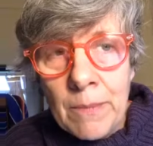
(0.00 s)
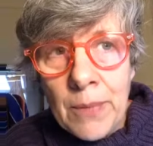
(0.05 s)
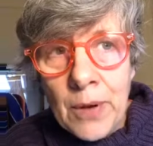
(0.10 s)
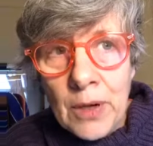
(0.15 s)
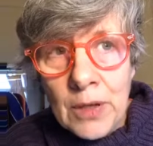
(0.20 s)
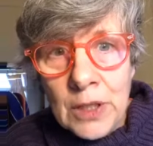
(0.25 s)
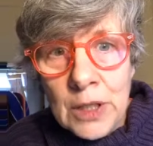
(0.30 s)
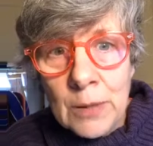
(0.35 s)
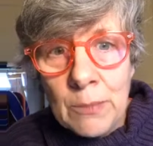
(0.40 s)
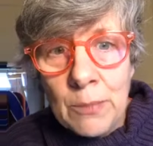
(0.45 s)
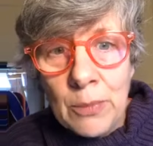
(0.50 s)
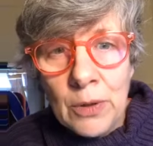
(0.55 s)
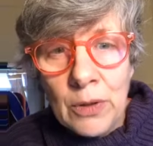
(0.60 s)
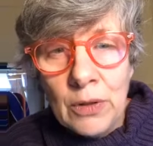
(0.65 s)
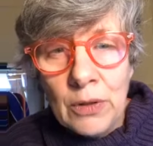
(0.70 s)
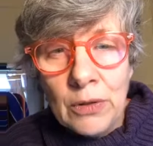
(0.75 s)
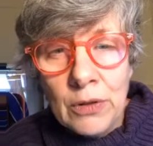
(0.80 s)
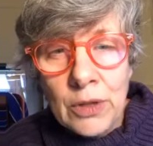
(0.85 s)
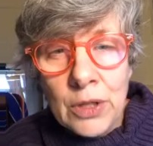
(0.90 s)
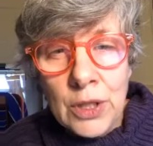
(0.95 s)

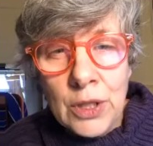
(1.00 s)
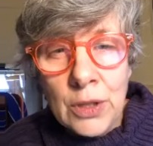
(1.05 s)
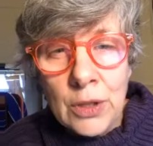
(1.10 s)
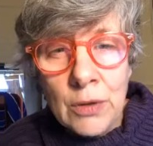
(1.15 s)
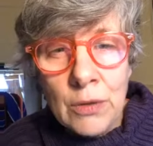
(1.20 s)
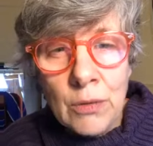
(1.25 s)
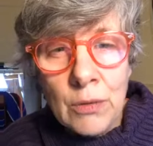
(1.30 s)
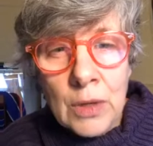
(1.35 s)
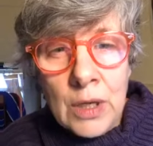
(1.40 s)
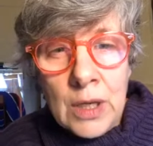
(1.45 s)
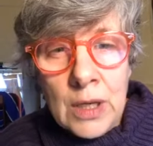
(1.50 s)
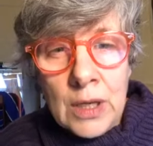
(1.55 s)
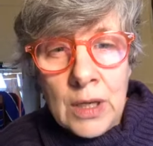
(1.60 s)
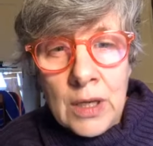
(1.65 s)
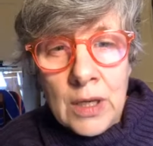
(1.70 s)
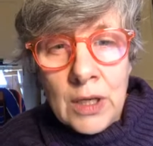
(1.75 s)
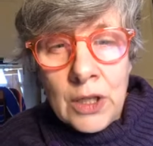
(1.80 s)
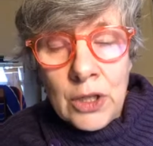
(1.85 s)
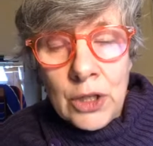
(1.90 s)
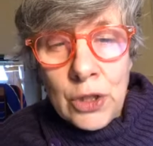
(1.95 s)
possible to
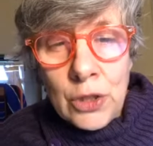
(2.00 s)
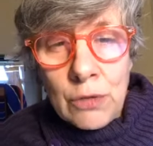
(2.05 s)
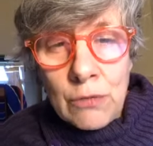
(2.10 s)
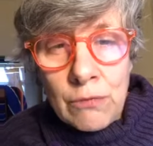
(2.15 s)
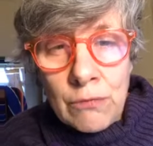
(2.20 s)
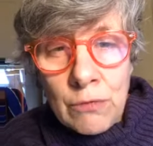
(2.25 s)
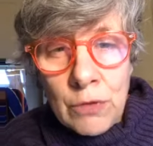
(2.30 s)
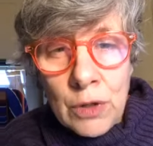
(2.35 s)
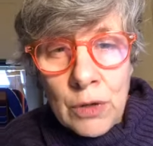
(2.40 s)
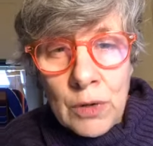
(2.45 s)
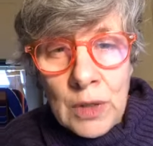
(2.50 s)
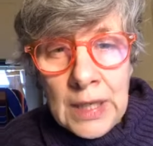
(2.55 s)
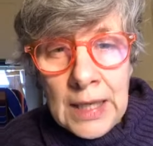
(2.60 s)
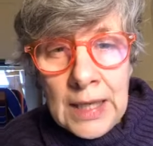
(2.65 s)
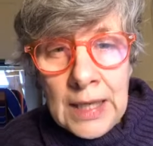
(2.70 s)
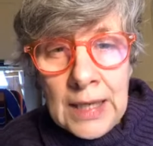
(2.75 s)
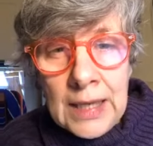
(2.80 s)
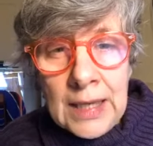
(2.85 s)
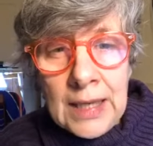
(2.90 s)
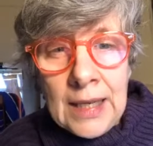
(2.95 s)

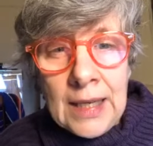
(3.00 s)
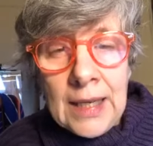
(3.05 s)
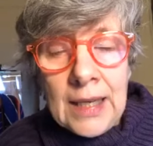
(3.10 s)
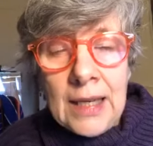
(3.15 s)
truly